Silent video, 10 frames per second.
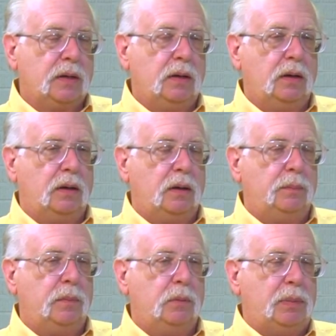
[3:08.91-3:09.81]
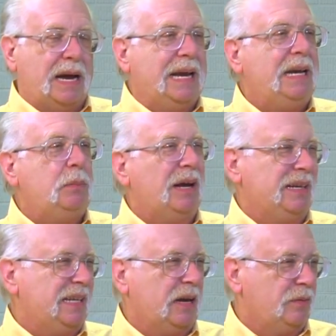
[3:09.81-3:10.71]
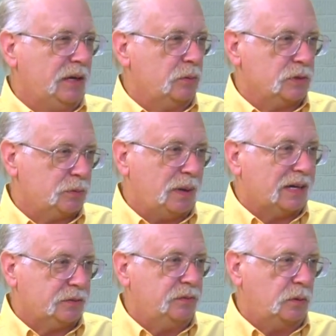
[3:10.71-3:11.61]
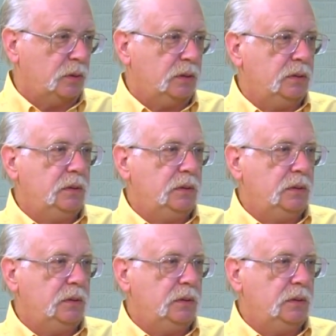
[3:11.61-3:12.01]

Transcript: um, by anybody they have any respect for.